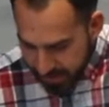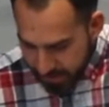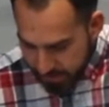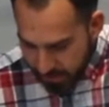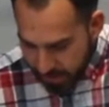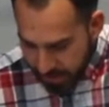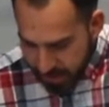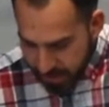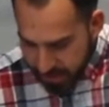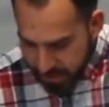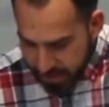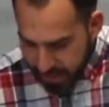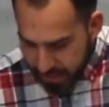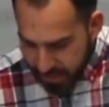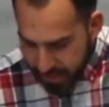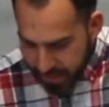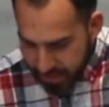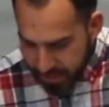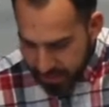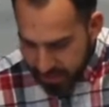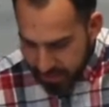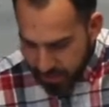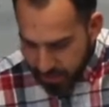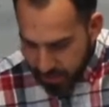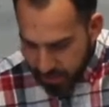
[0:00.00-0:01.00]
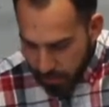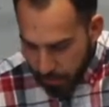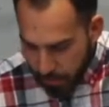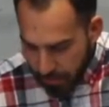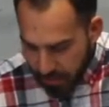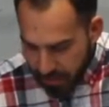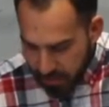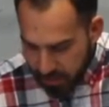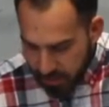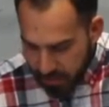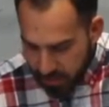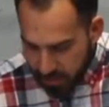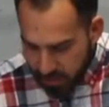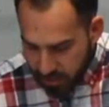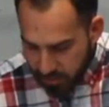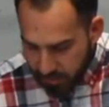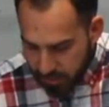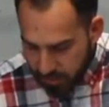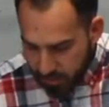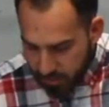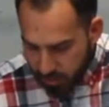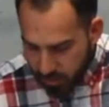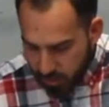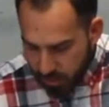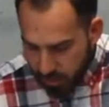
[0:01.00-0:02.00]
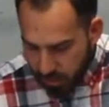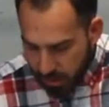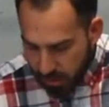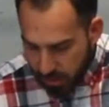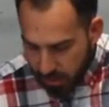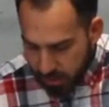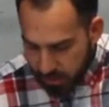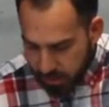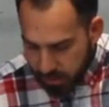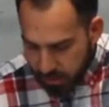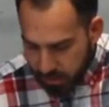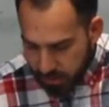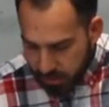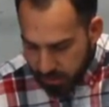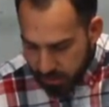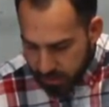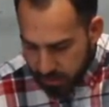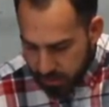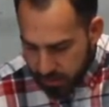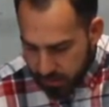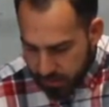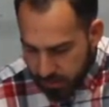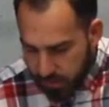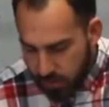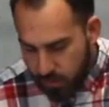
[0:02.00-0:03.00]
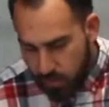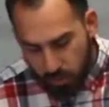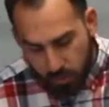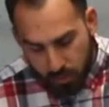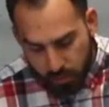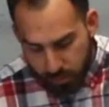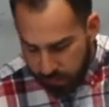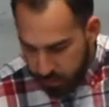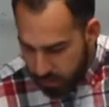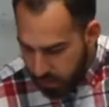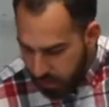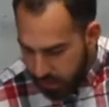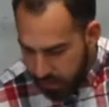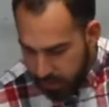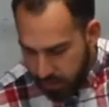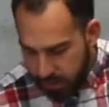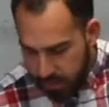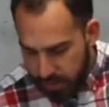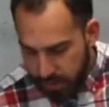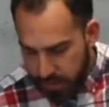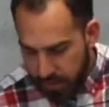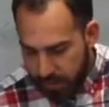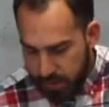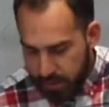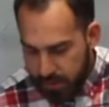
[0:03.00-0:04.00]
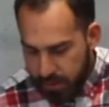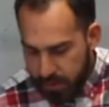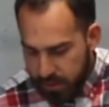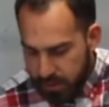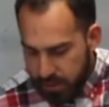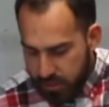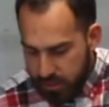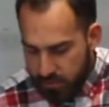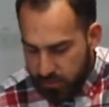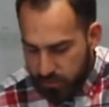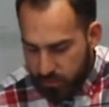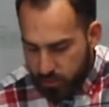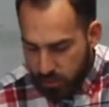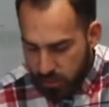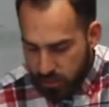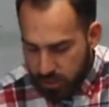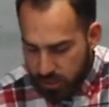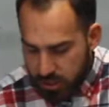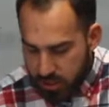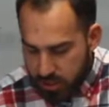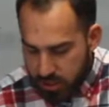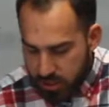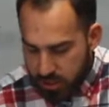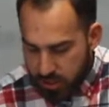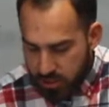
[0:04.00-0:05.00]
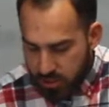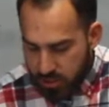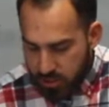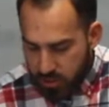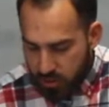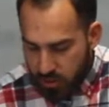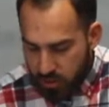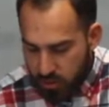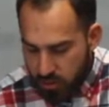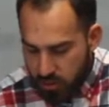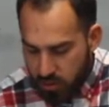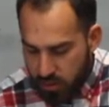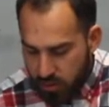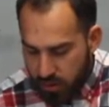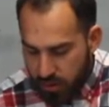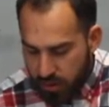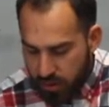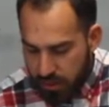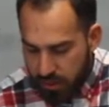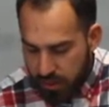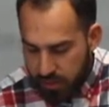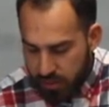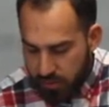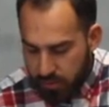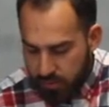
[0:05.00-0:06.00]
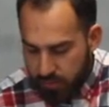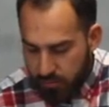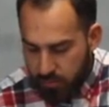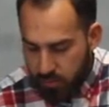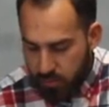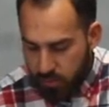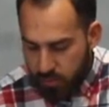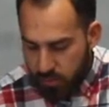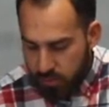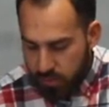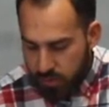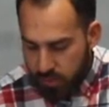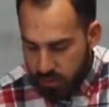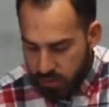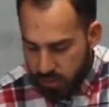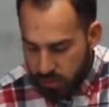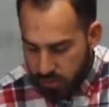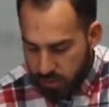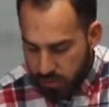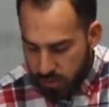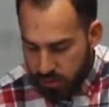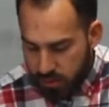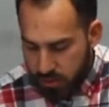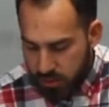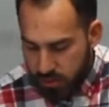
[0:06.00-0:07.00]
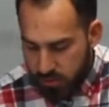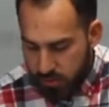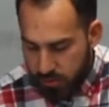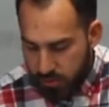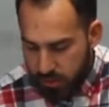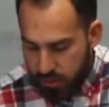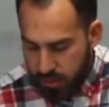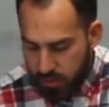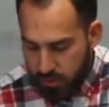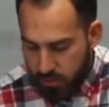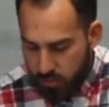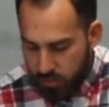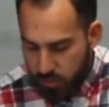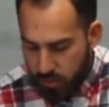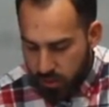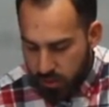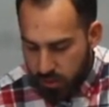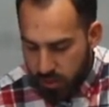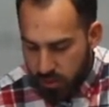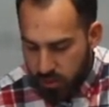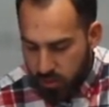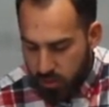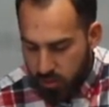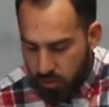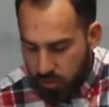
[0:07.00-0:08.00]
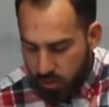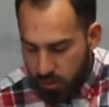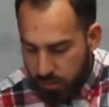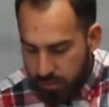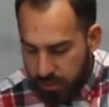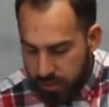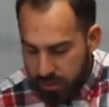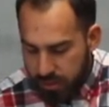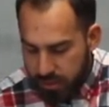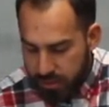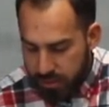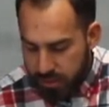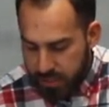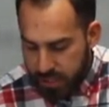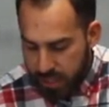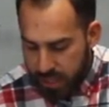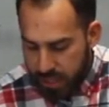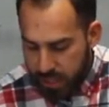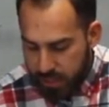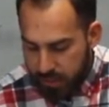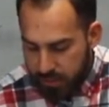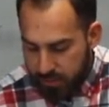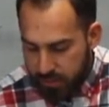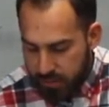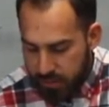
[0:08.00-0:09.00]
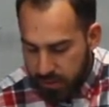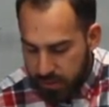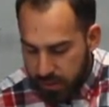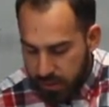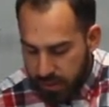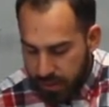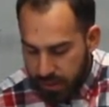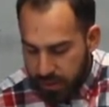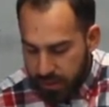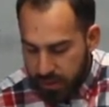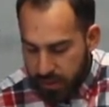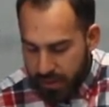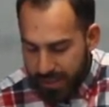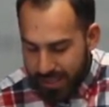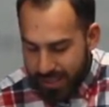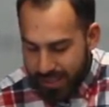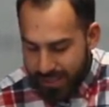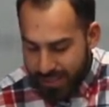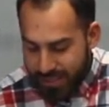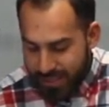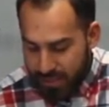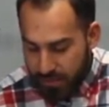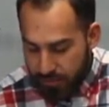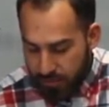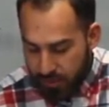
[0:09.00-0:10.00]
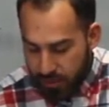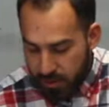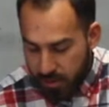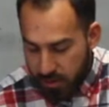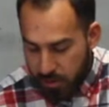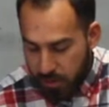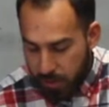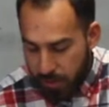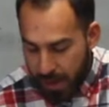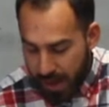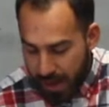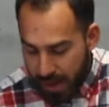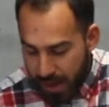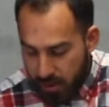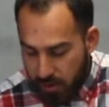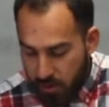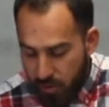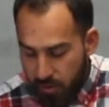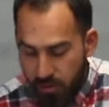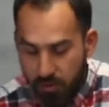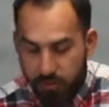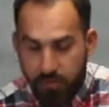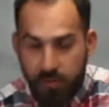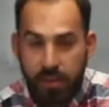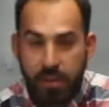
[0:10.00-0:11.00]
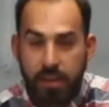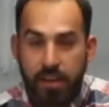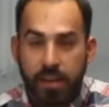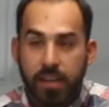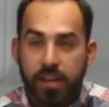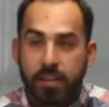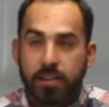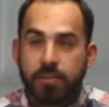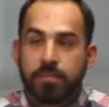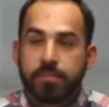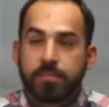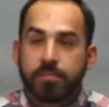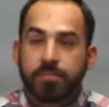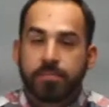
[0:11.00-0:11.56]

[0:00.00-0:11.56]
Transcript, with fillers: Mine says the message of the cross, the word of God, is foolishness to those who are headed for destruction, but we who are being saved, it is the very power of God.